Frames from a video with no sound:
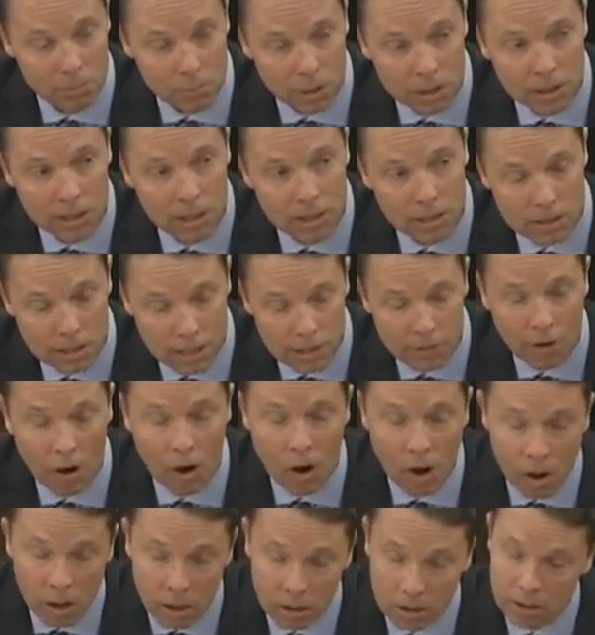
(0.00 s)
But they've
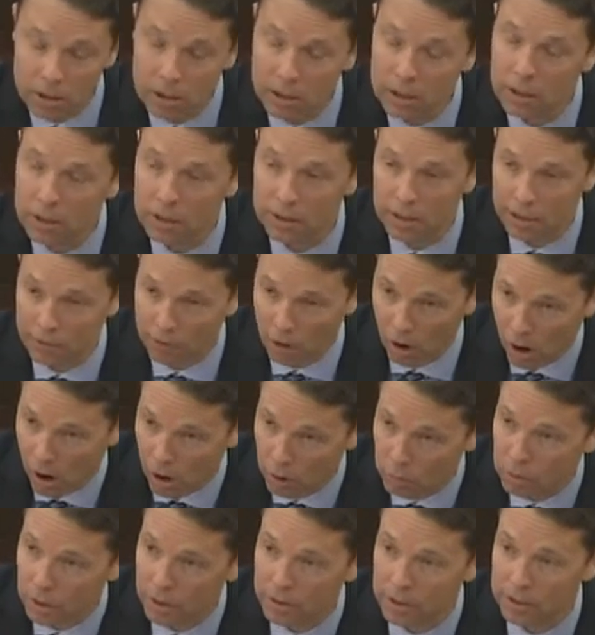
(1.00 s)
all
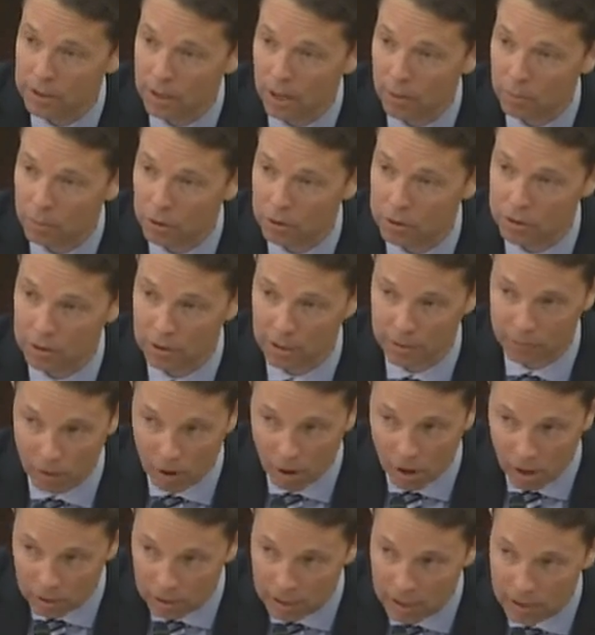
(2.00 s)
run the numbers. They've
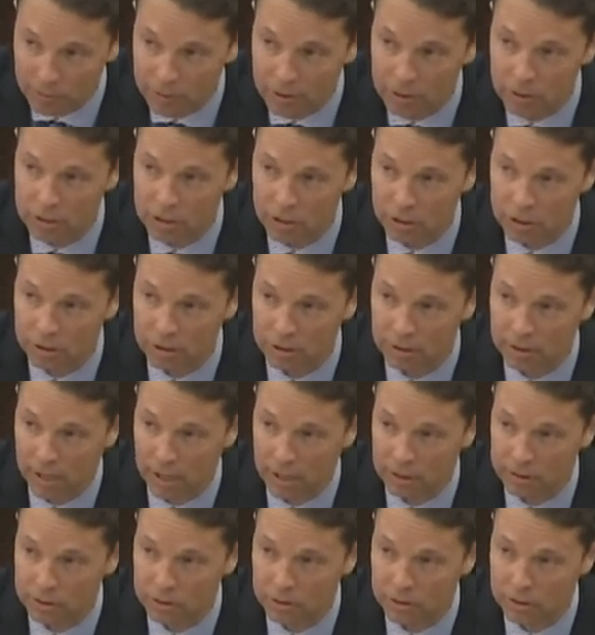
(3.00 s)
all had their initial
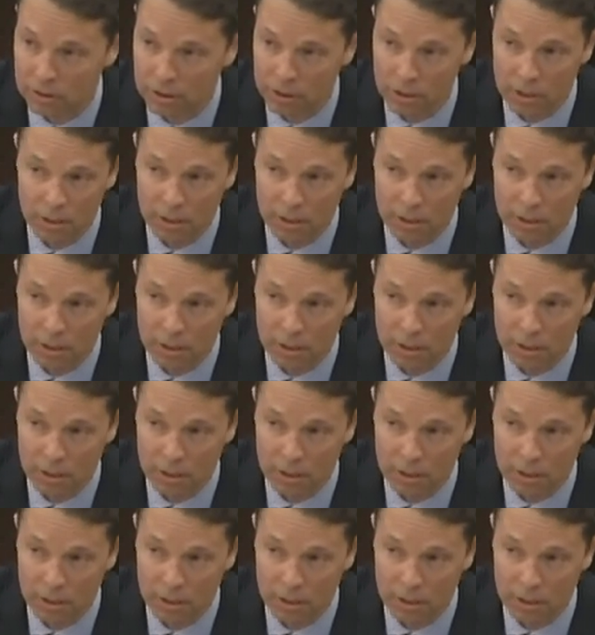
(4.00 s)
analysis.